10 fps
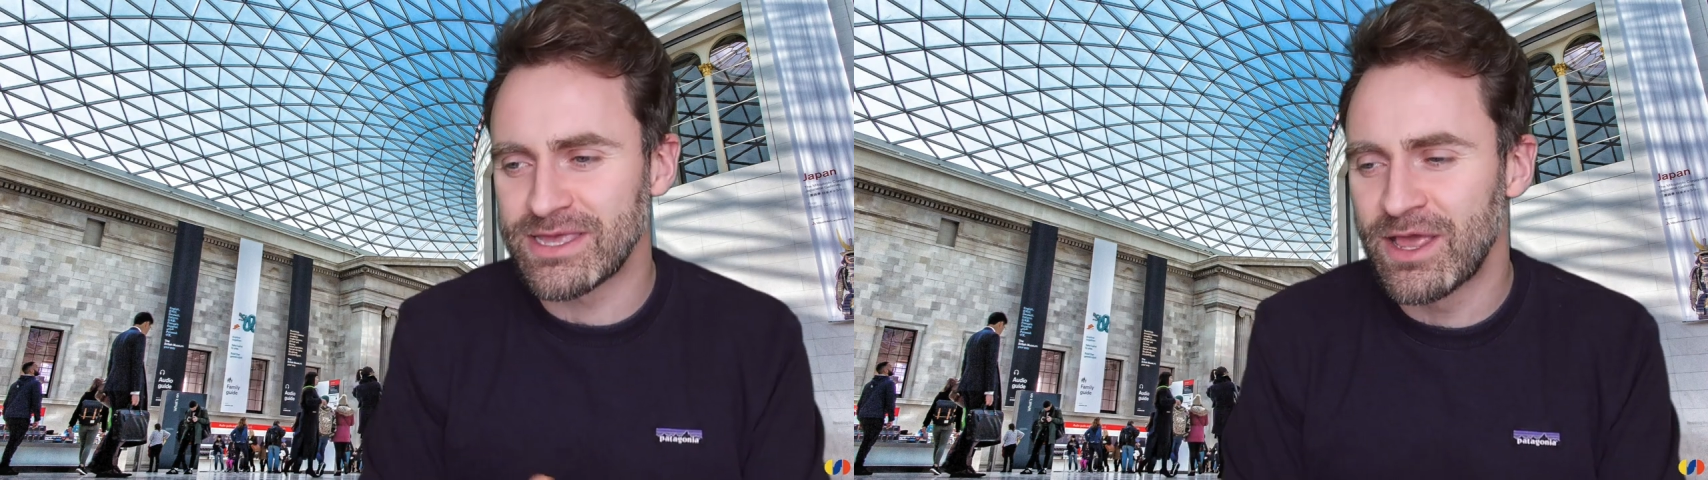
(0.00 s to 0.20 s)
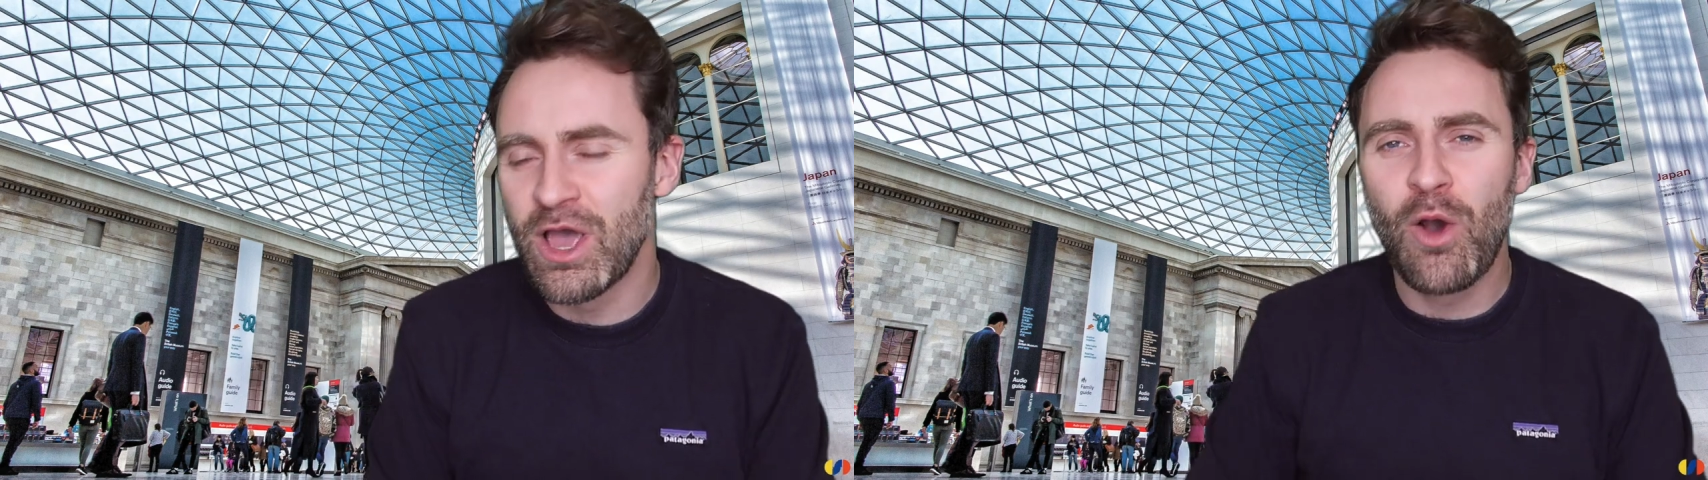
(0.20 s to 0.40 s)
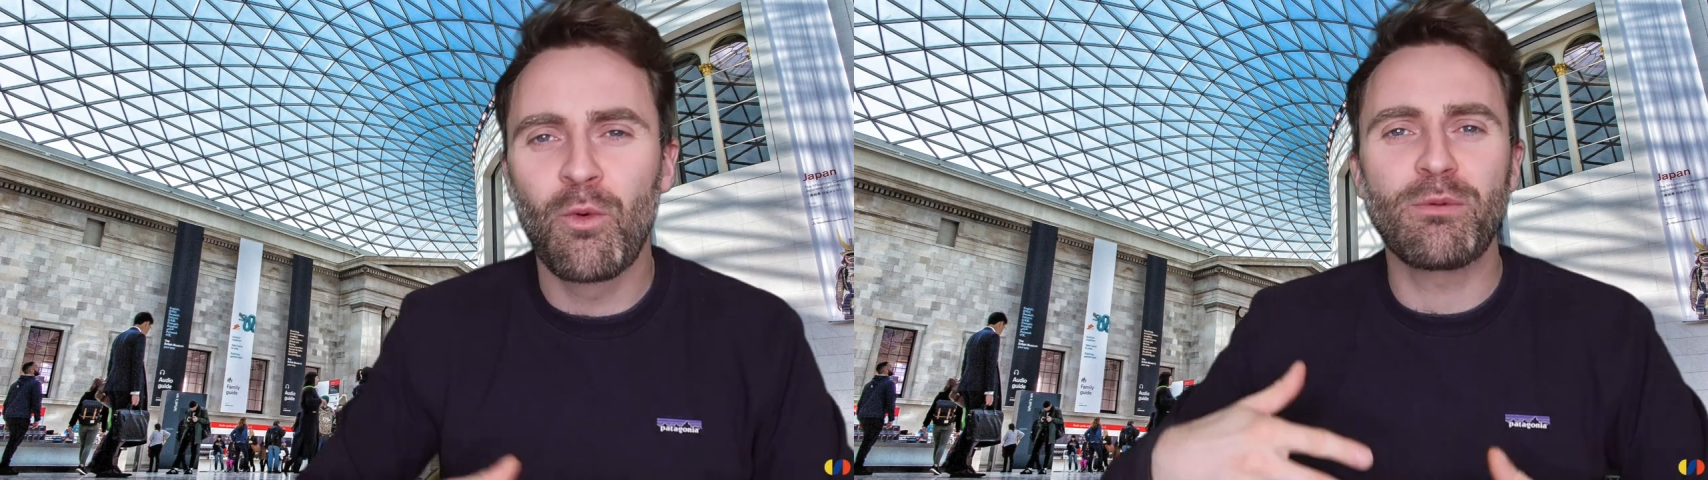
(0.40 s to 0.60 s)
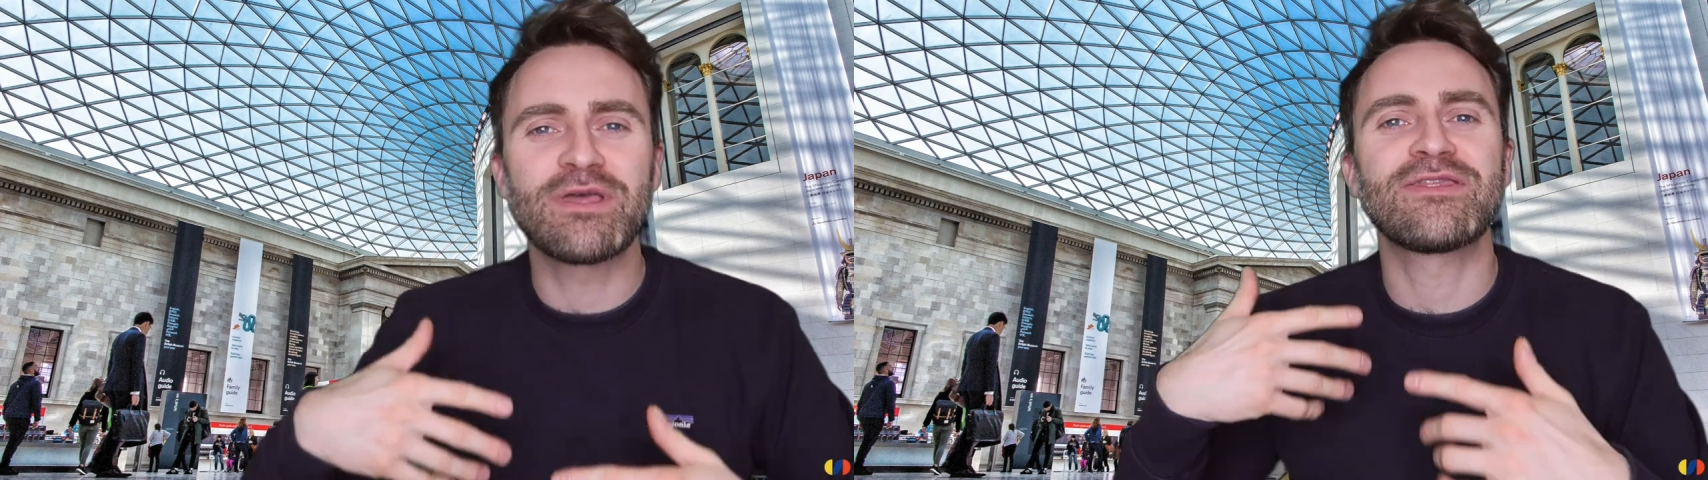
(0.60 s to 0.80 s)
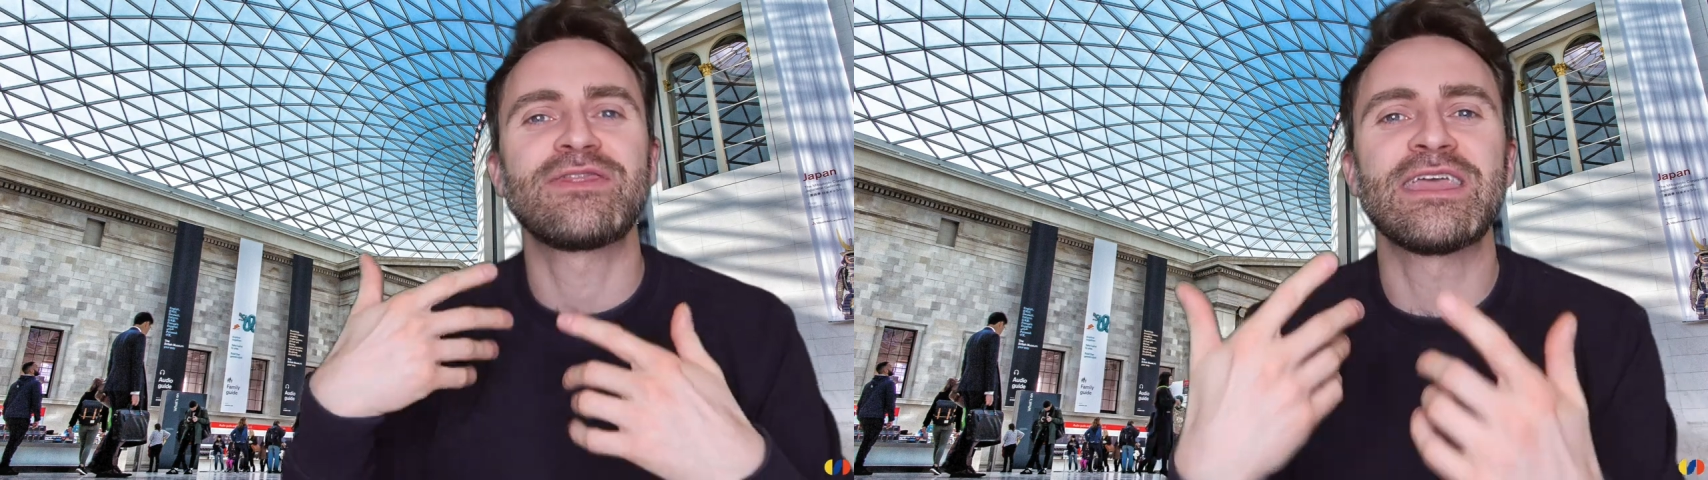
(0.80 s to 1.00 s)
and what
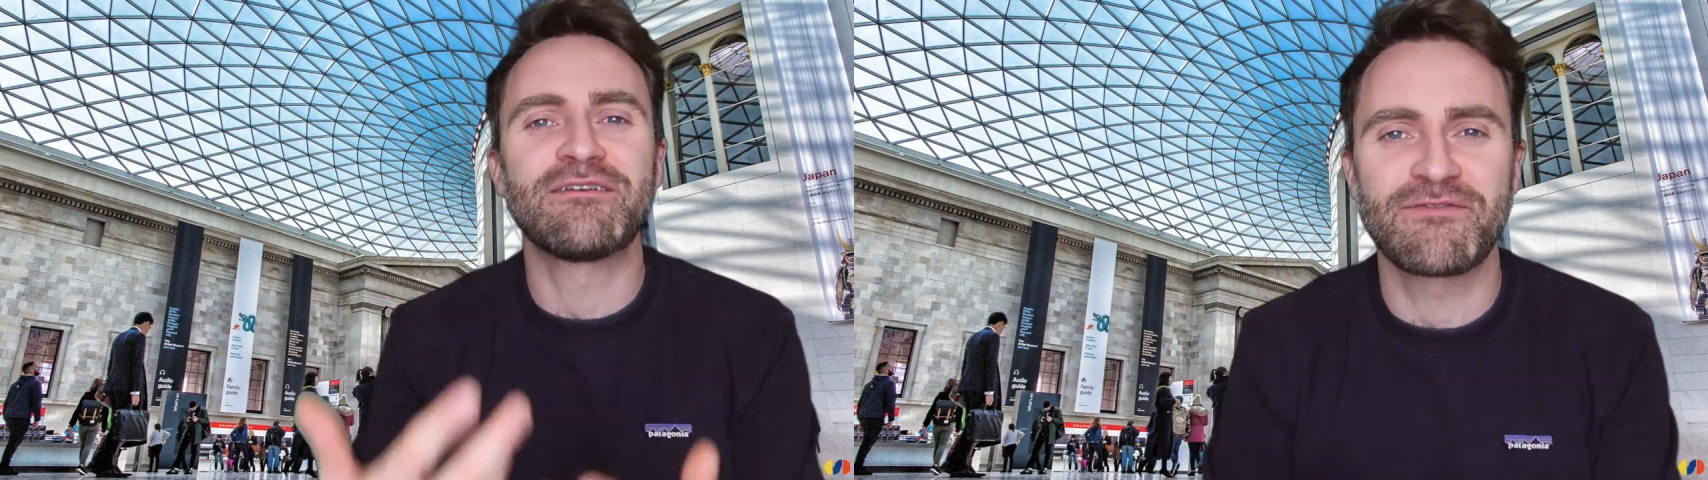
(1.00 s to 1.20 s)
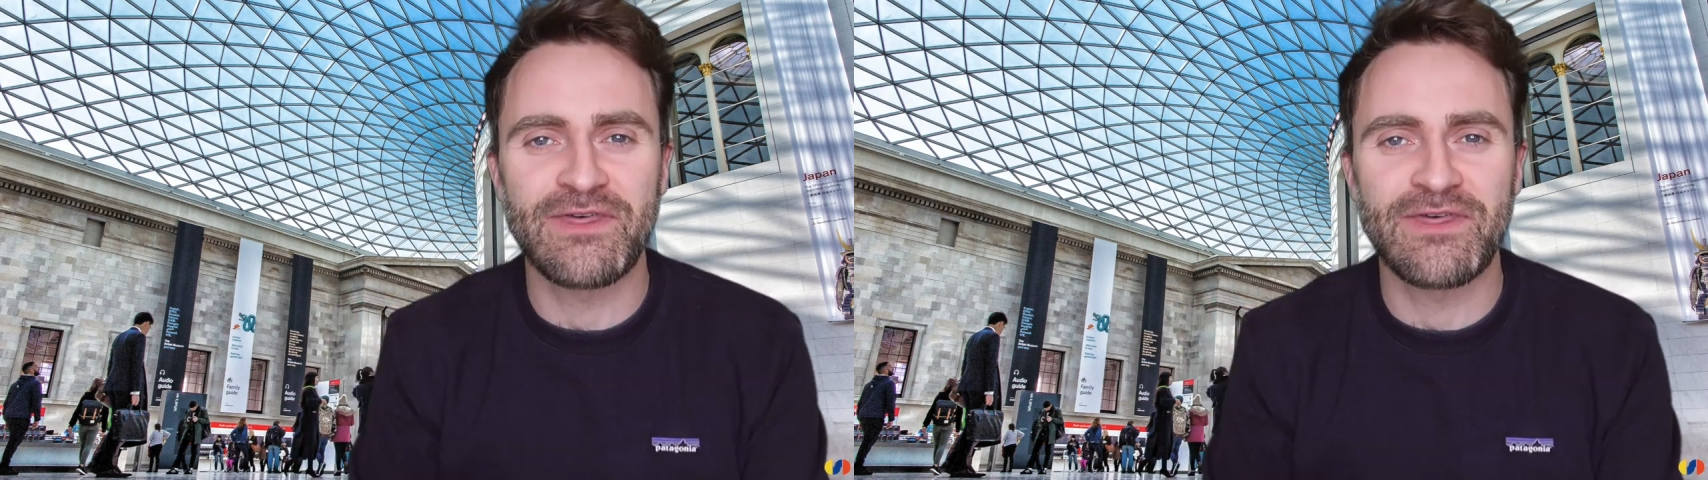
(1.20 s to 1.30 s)
we think of